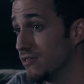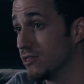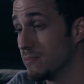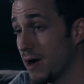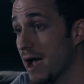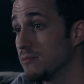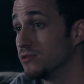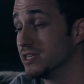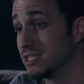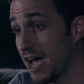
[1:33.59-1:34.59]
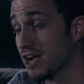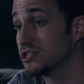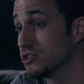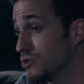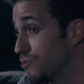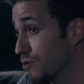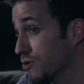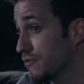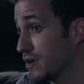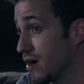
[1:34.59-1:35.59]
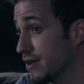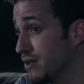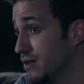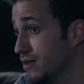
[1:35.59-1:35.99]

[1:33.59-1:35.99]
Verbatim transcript: the Bible is actually the Word of God,